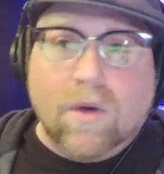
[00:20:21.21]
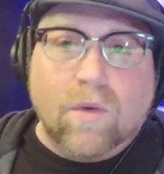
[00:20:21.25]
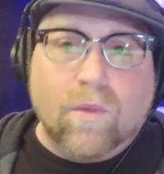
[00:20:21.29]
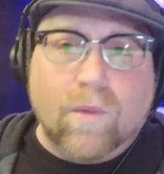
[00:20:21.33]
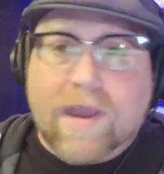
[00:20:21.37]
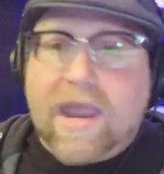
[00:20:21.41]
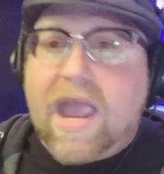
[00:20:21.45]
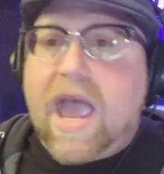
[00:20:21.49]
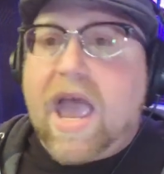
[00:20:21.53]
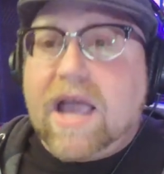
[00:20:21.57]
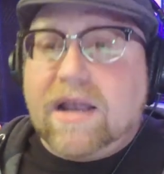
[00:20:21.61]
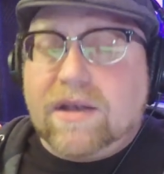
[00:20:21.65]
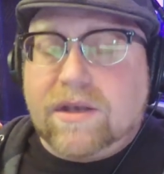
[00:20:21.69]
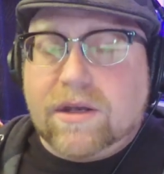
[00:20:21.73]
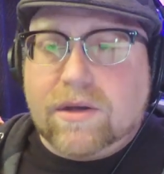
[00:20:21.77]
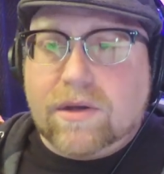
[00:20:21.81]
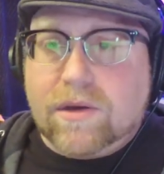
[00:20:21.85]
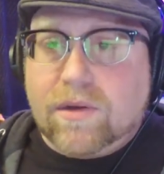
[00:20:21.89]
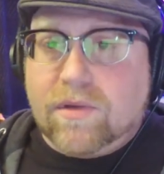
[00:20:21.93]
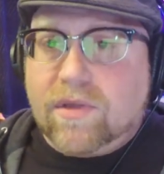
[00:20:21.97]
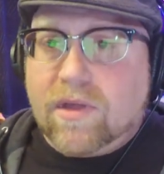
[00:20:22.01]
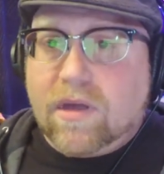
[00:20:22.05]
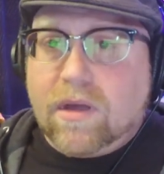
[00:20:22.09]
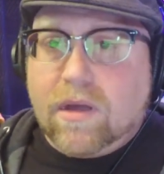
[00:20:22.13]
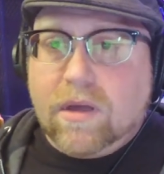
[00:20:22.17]
We had to
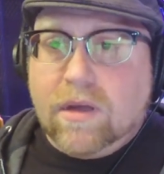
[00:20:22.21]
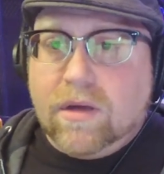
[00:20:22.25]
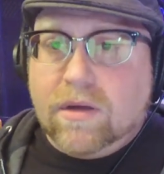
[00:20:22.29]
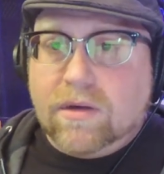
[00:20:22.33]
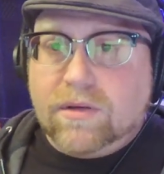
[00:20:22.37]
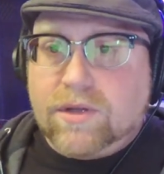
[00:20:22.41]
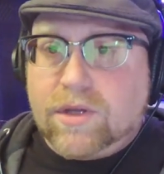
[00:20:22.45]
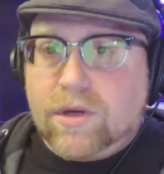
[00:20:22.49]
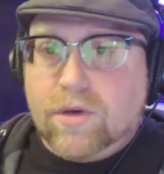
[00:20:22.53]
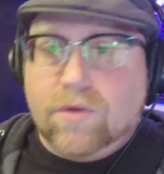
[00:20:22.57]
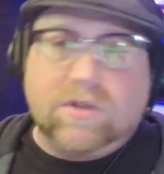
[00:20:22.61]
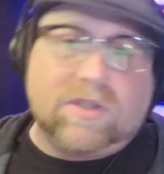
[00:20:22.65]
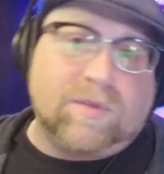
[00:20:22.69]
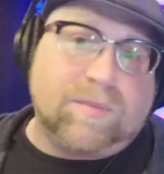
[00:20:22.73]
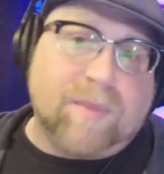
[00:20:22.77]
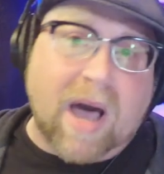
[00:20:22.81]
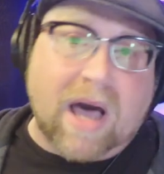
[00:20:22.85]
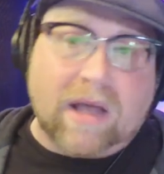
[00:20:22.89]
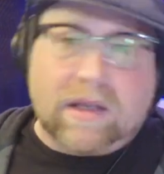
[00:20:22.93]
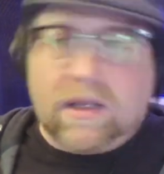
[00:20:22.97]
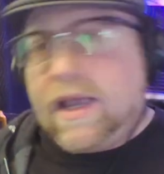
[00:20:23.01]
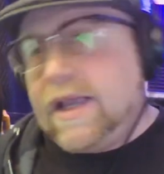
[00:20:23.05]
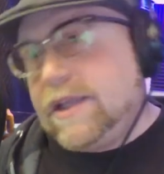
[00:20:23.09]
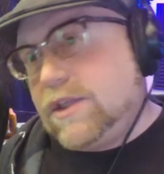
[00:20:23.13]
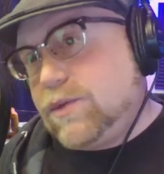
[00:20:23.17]
do uh, do
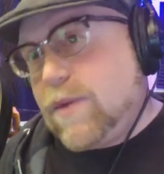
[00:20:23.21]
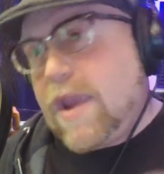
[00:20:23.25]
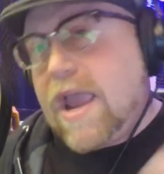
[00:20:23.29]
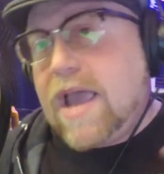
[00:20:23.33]
spotlights.